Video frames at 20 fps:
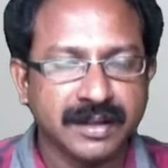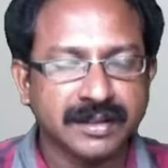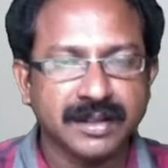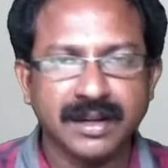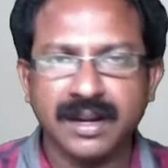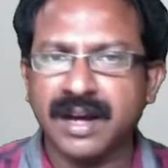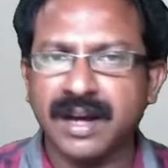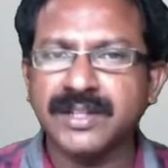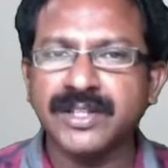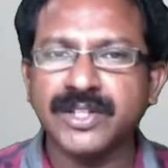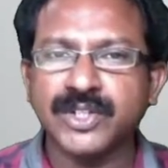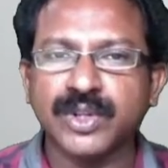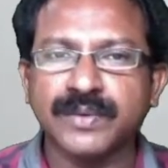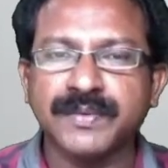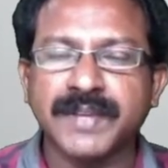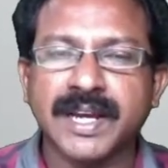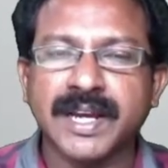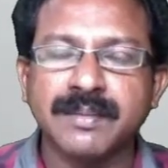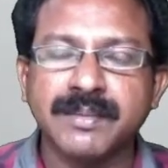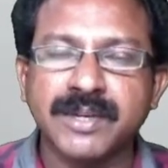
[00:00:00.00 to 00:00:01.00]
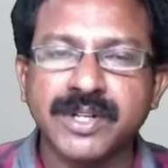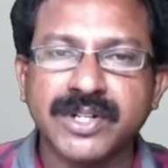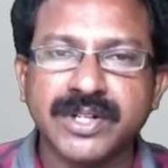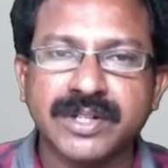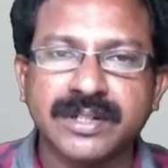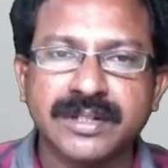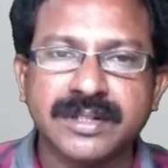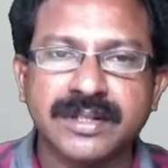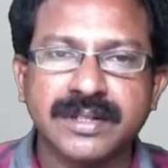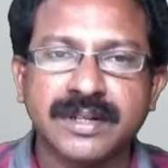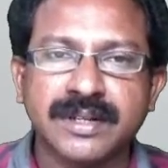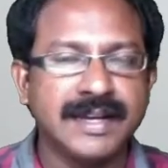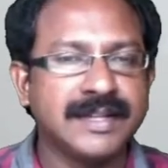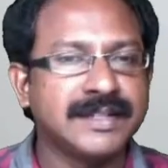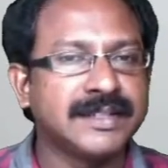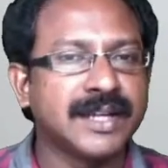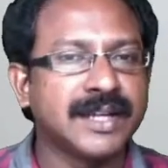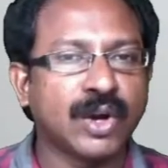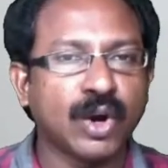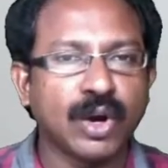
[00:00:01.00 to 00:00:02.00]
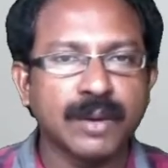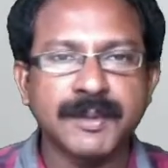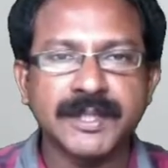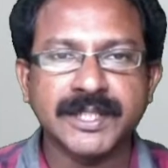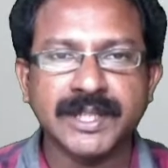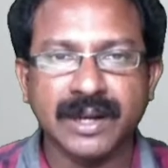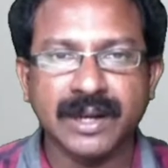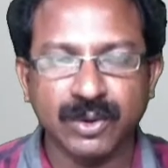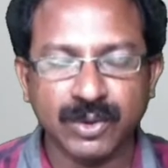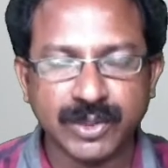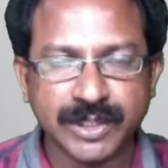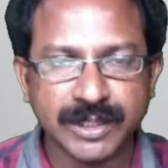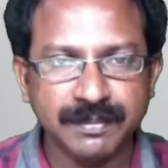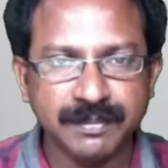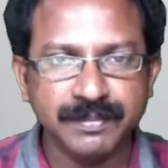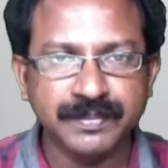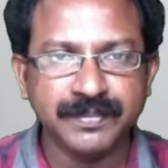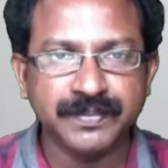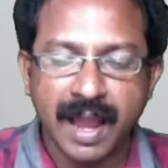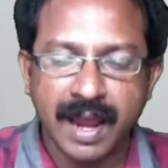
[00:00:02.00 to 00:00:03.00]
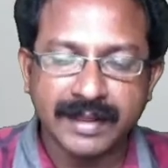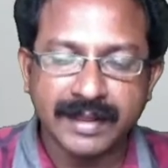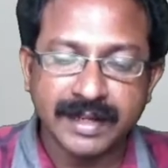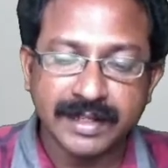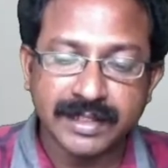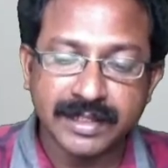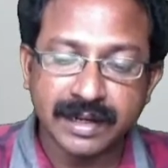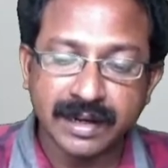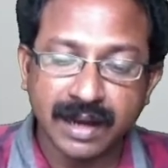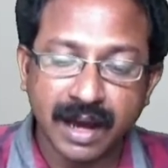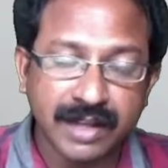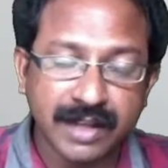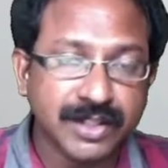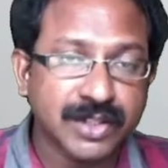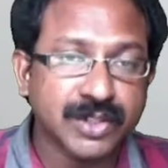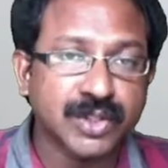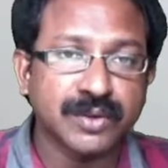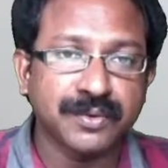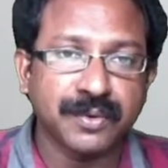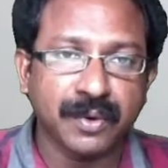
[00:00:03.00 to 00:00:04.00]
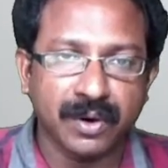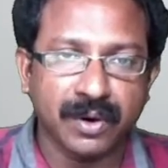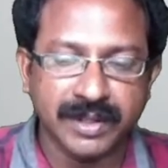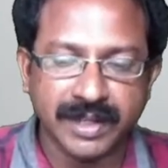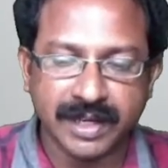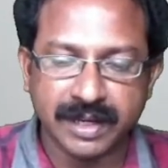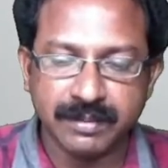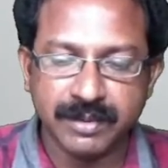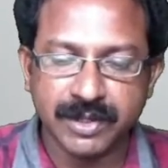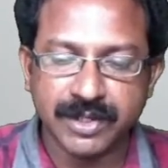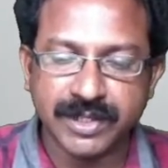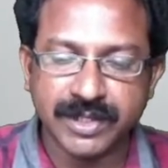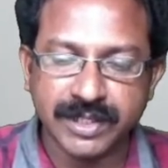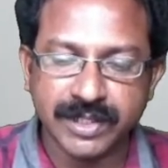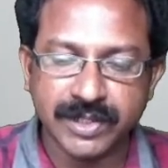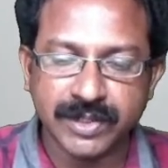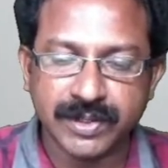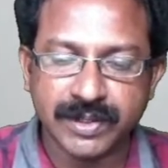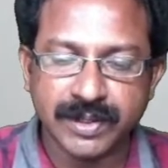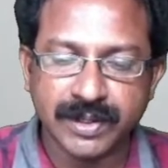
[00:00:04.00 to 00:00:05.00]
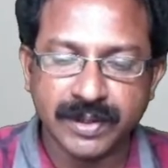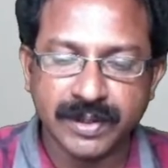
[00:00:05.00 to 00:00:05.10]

The largest of the commissures is the corpus callosum, and that is the largest of all the commissures.